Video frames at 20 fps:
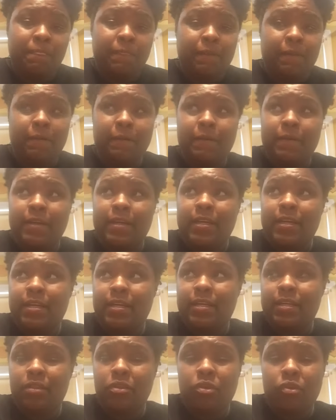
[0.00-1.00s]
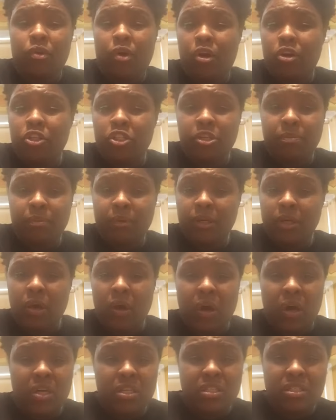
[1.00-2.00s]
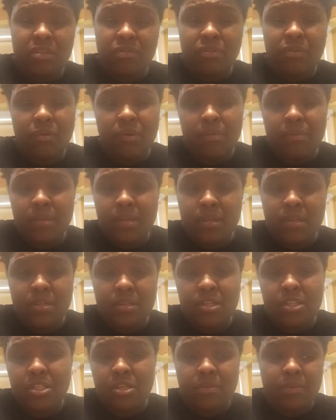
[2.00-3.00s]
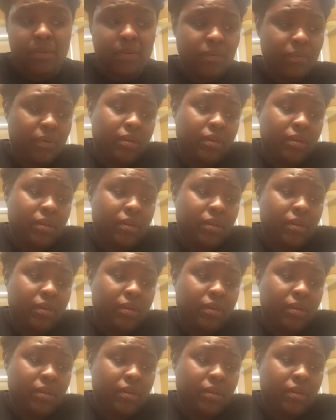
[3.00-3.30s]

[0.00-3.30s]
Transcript: There are shipping costs if you want me to ship it.